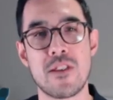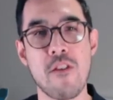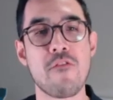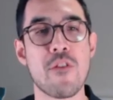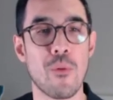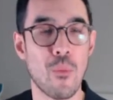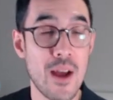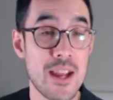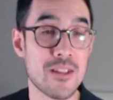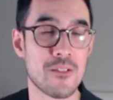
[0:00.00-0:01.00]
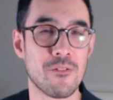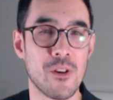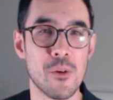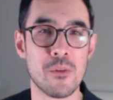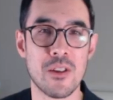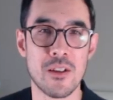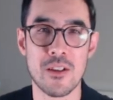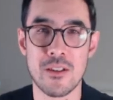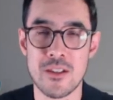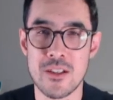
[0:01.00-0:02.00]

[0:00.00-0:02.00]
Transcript: different ways to vote that are